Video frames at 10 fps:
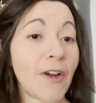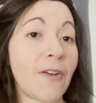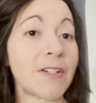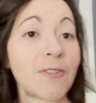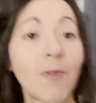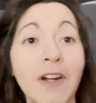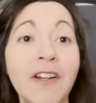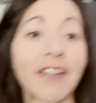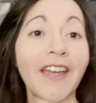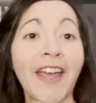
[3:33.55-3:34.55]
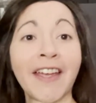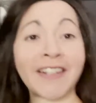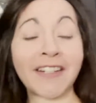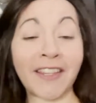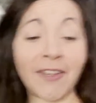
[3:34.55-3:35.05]
I went to work,
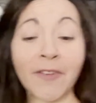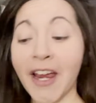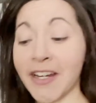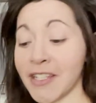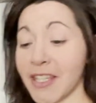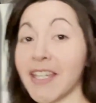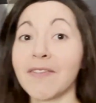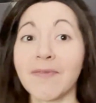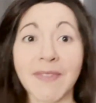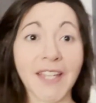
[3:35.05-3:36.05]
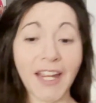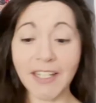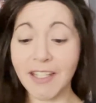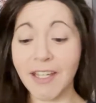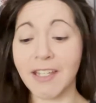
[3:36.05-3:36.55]
and they were actually kind of
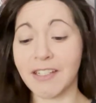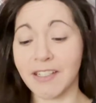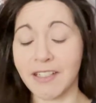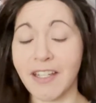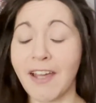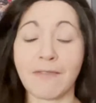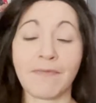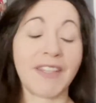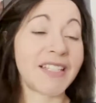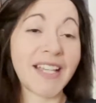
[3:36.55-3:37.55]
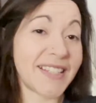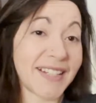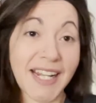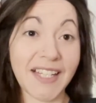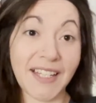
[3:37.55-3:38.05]
good. They tasted
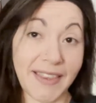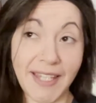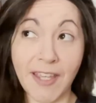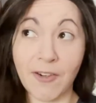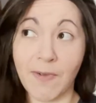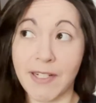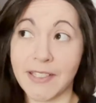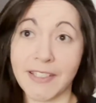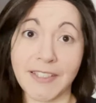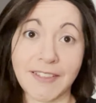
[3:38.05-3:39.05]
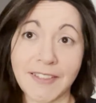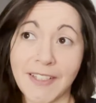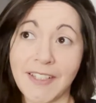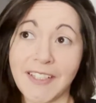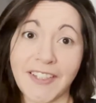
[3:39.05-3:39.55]
kind of like the other ones.
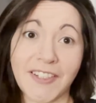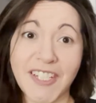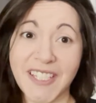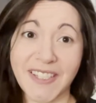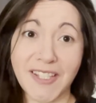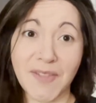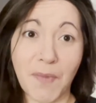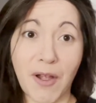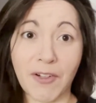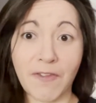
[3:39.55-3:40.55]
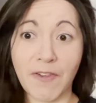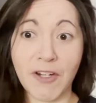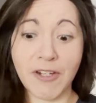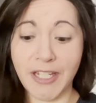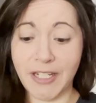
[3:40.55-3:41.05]
They're just a smaller
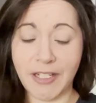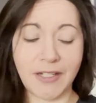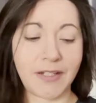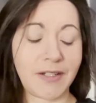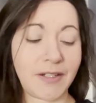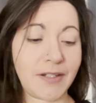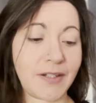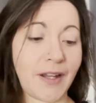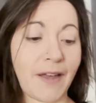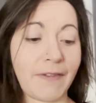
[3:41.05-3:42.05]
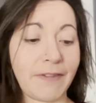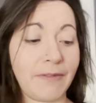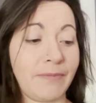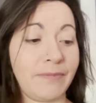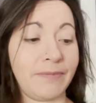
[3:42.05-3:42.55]
version of
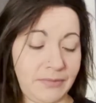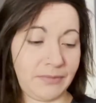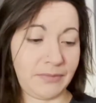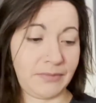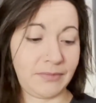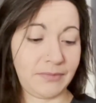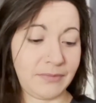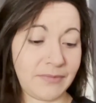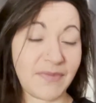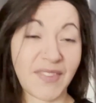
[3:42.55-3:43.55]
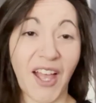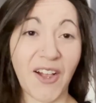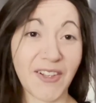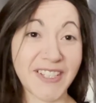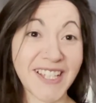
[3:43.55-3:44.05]
them. Oh,
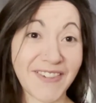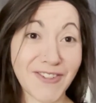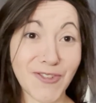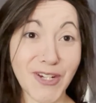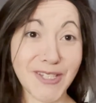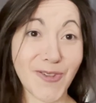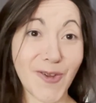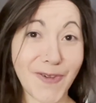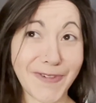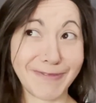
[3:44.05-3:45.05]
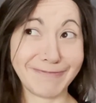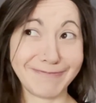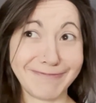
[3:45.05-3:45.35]
I'll just have to drink 2 of them.